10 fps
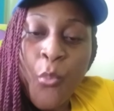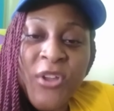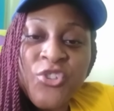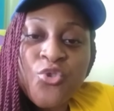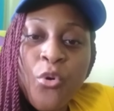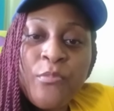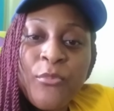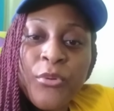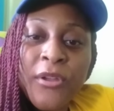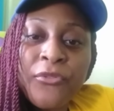When
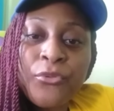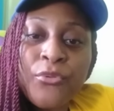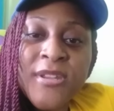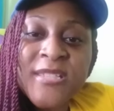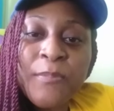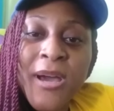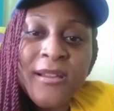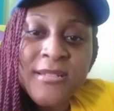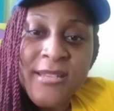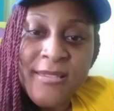Job would have thrown his
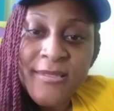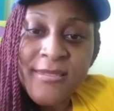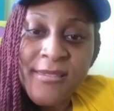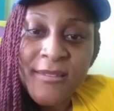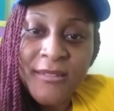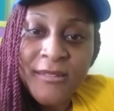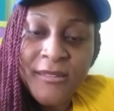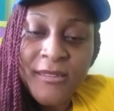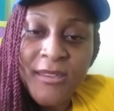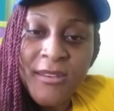parties,
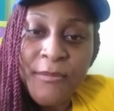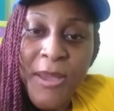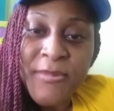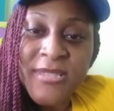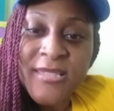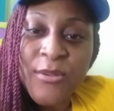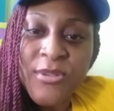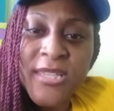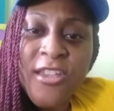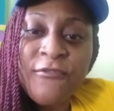the Bible says he
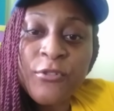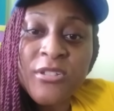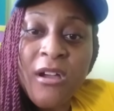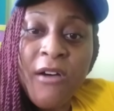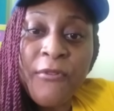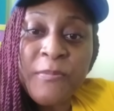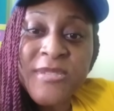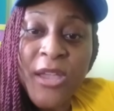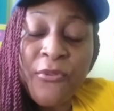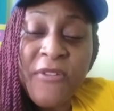was careful to offer up
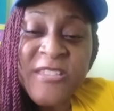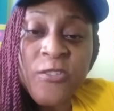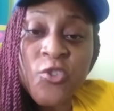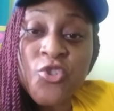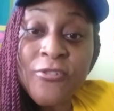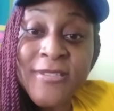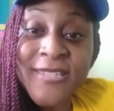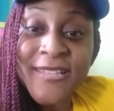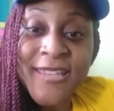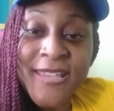sacrifices
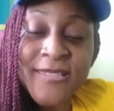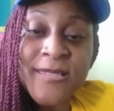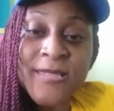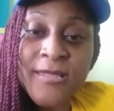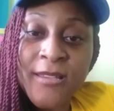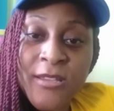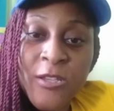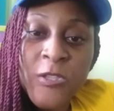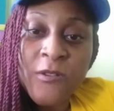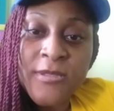just in case his
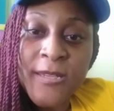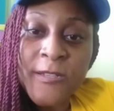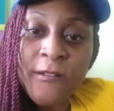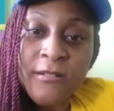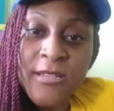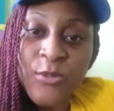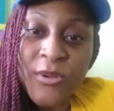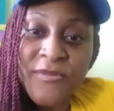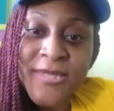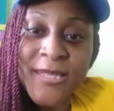sons and daughters
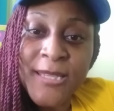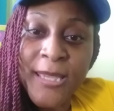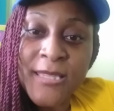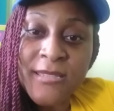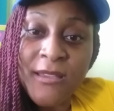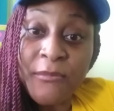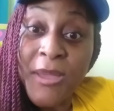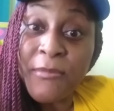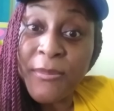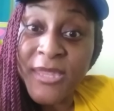would have sinned against God
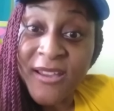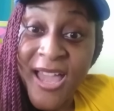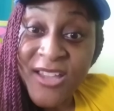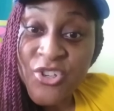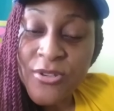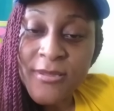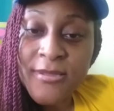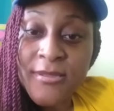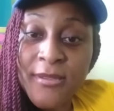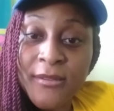by maybe their
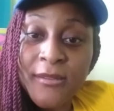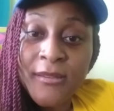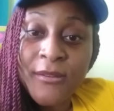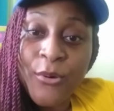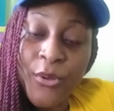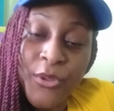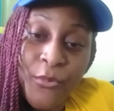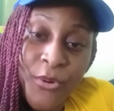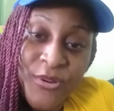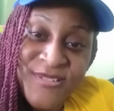actions or
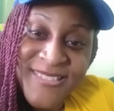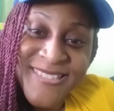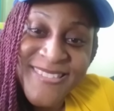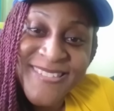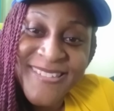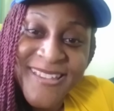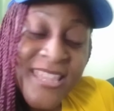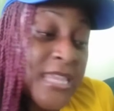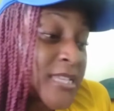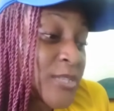their words.
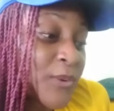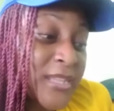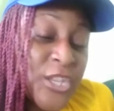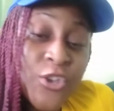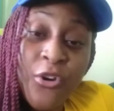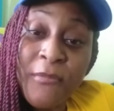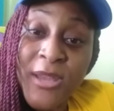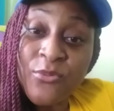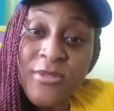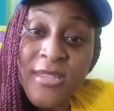And this is what the young
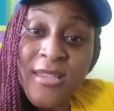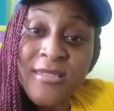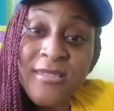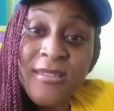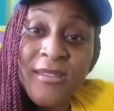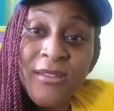man who says.